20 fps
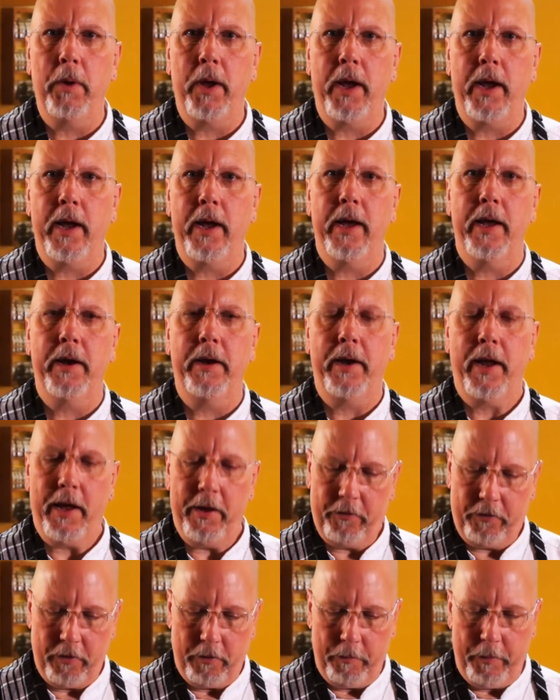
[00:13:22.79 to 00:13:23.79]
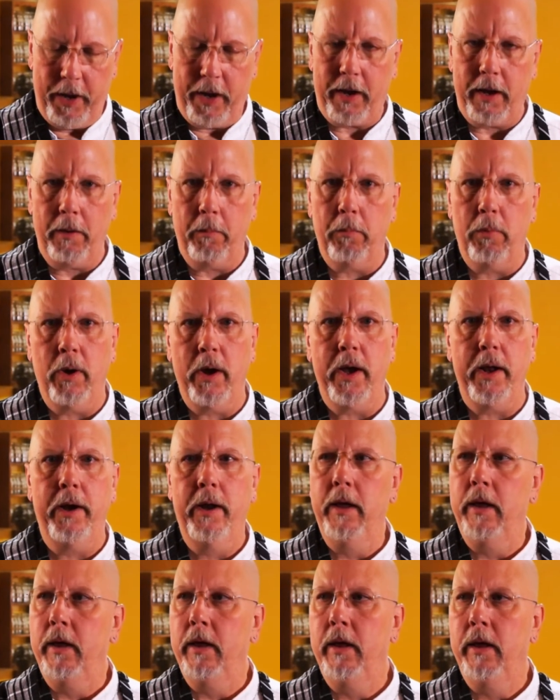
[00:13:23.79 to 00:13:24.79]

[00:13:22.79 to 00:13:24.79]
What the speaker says: and as you're baking bread,